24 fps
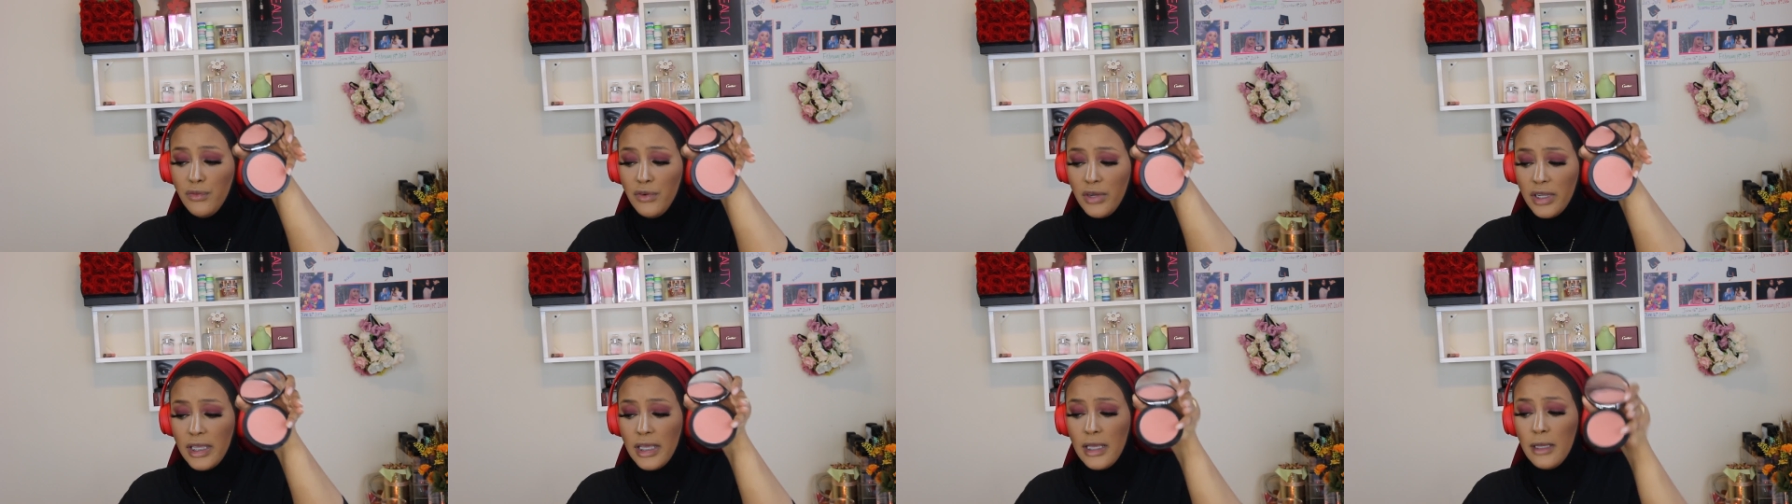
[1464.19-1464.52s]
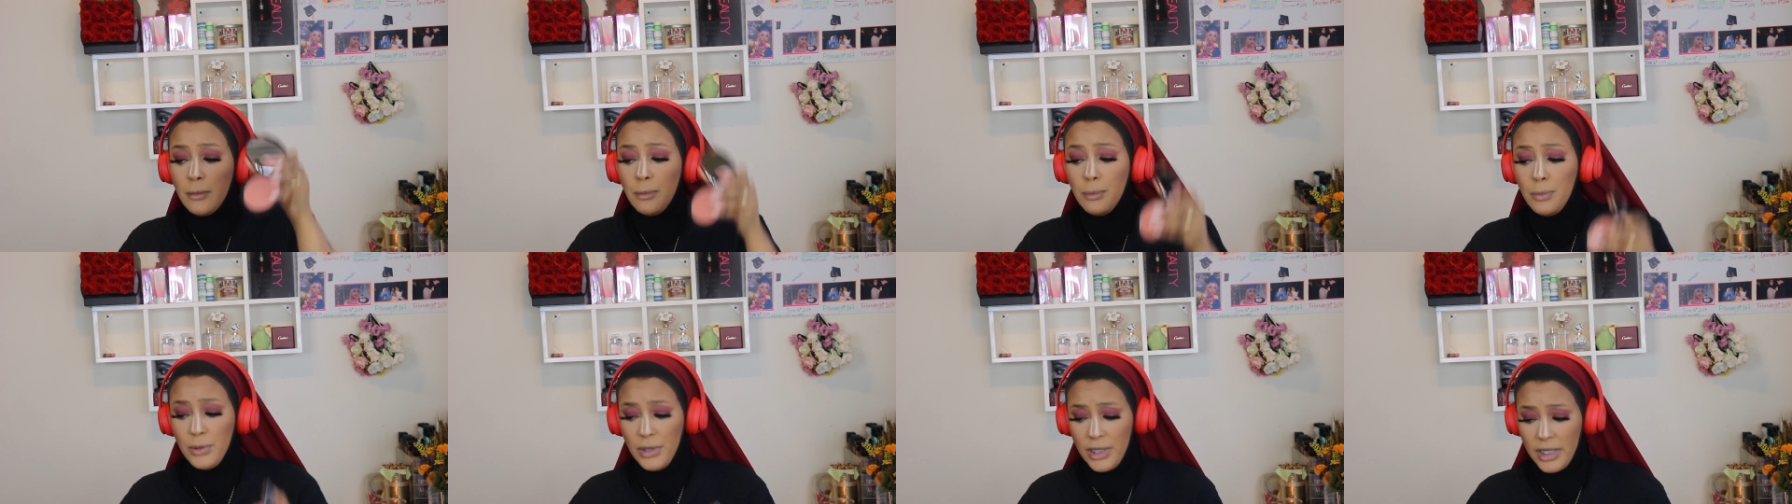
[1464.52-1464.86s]

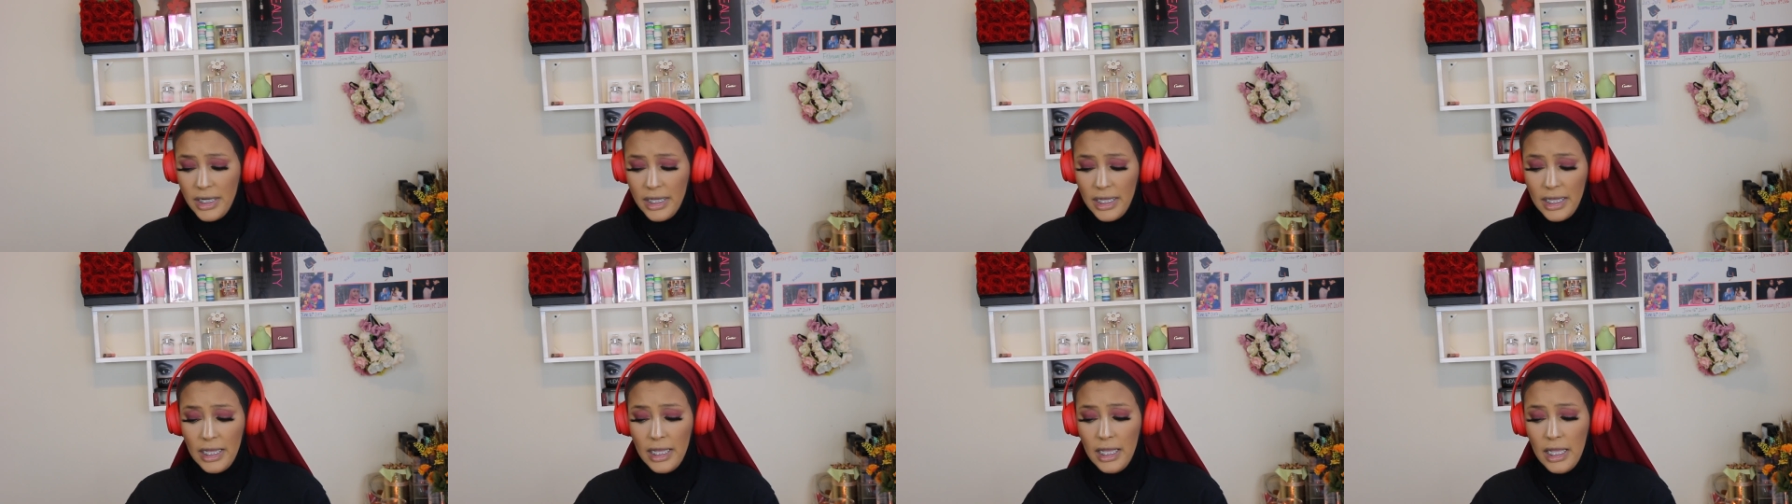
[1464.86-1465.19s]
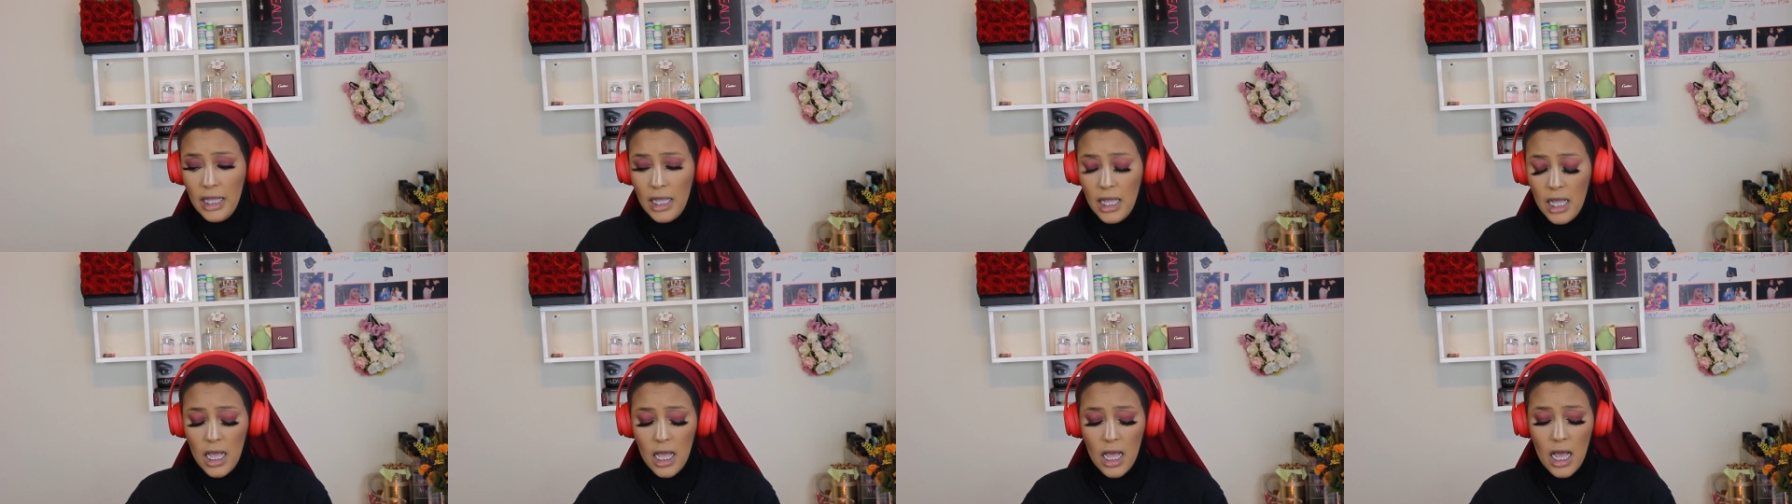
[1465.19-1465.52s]
freaking pretty.
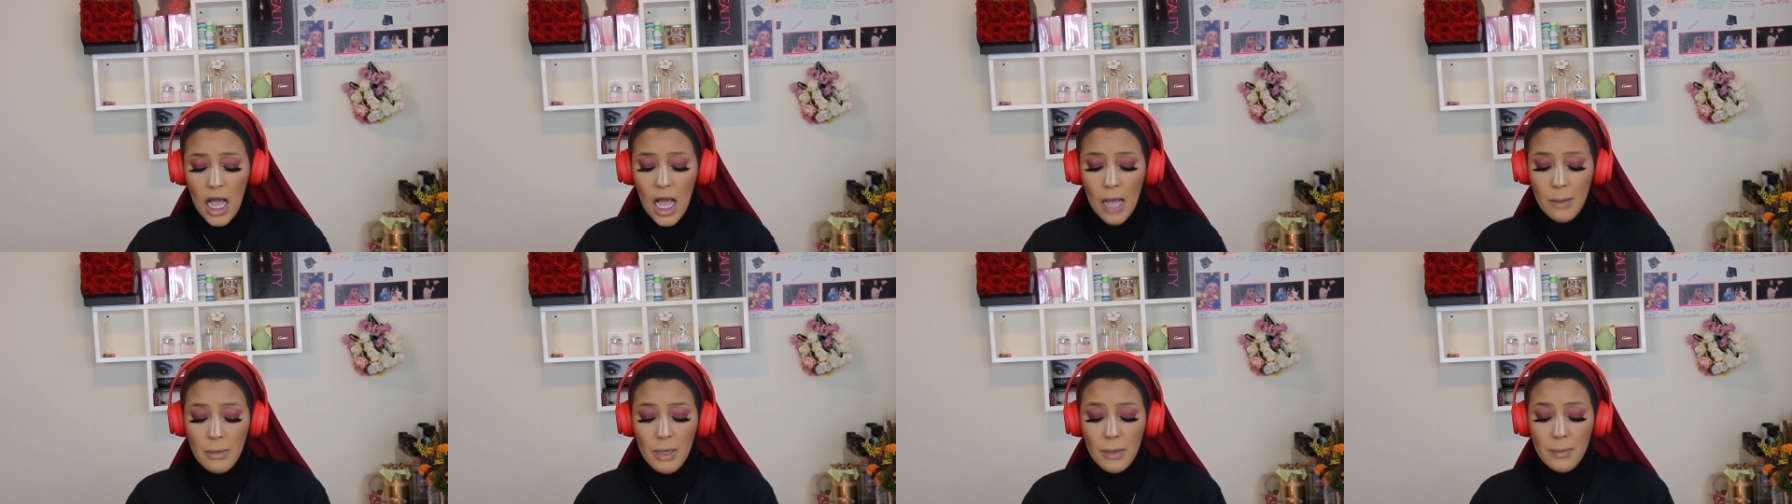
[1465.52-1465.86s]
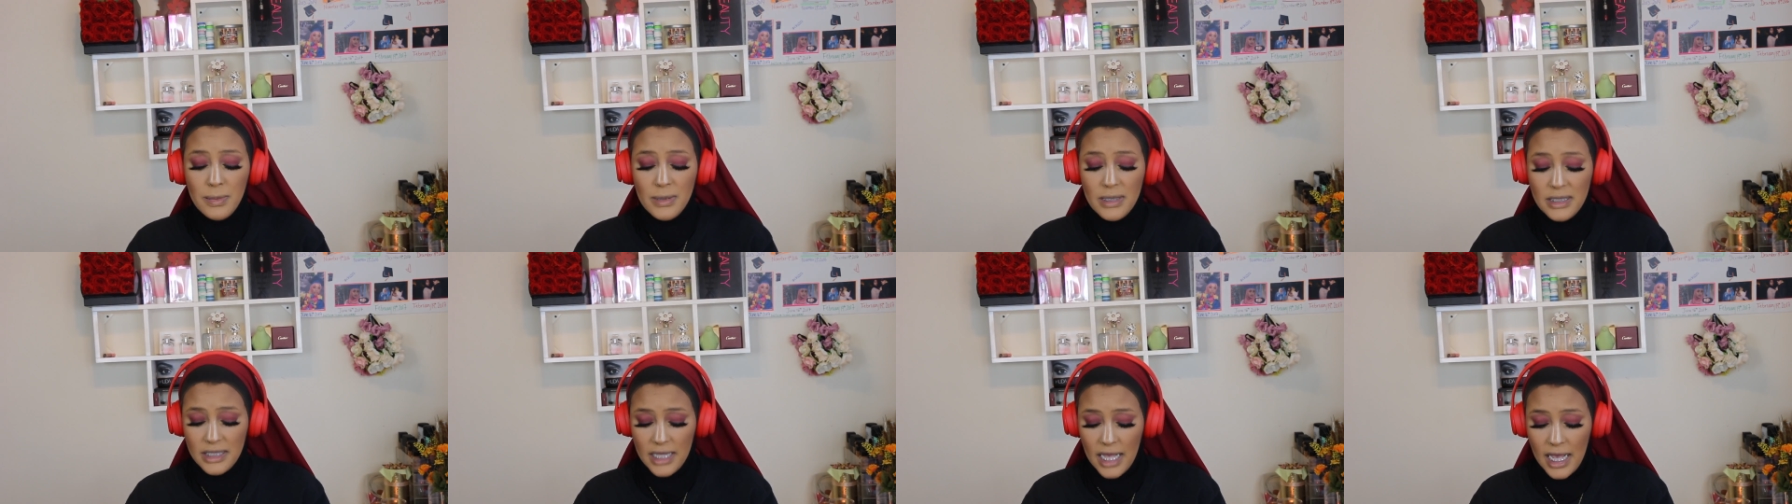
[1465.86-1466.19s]
I'm
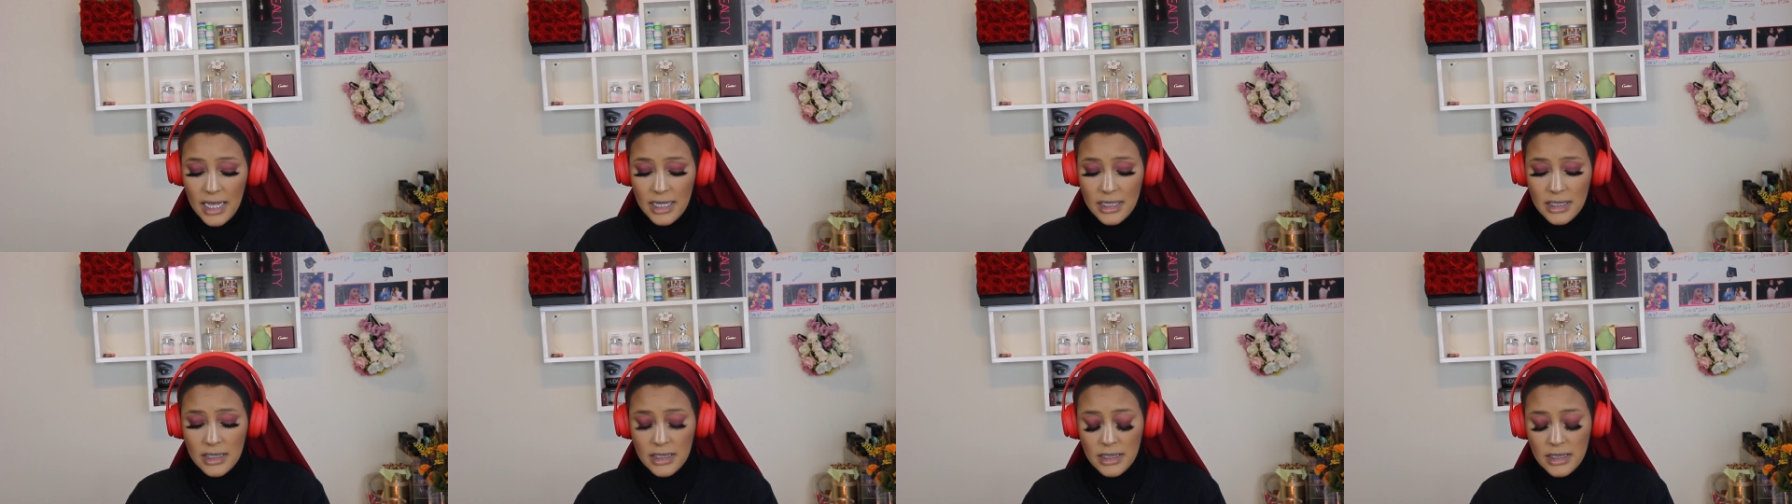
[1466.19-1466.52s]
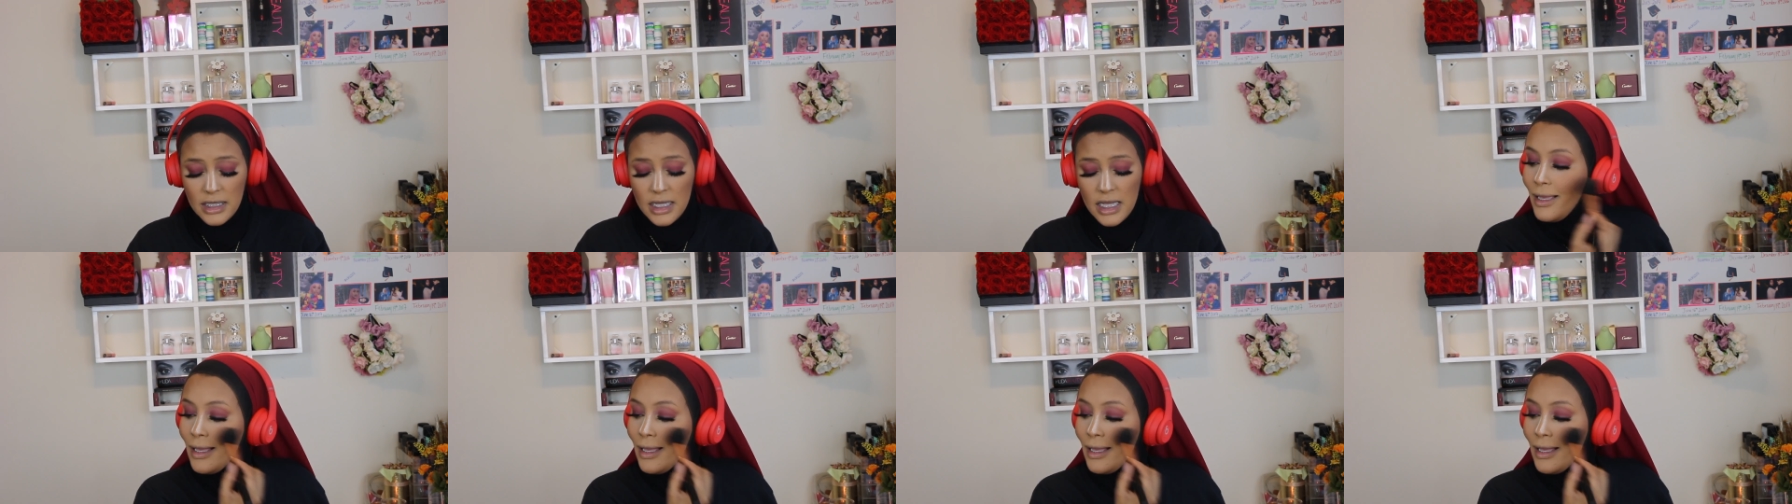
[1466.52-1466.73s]
obsessed.